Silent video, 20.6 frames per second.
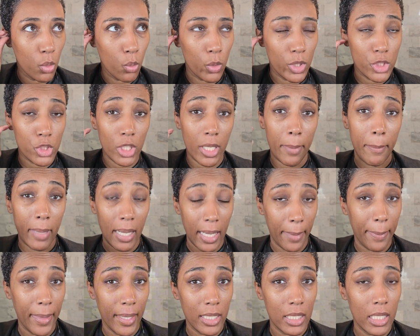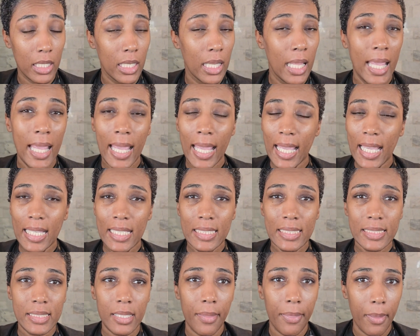which in my opinion
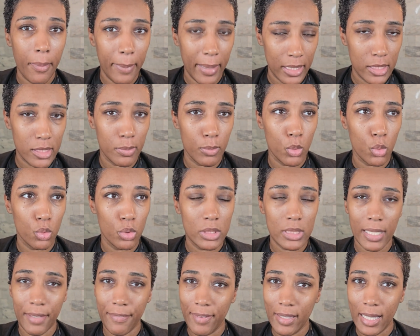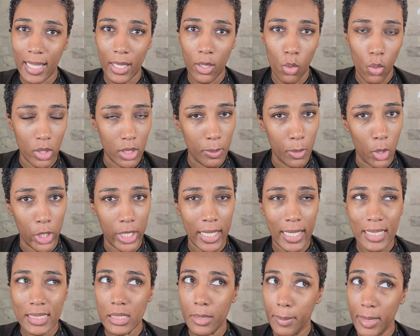is the best mousse I feel like on the
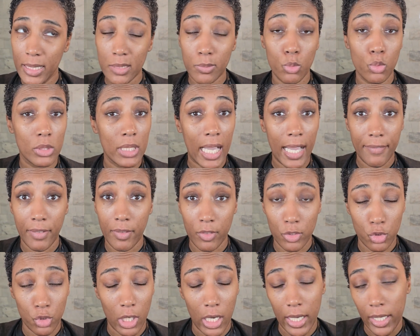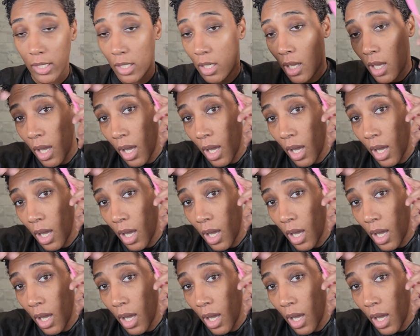market. It's the best mousse I've ever tried.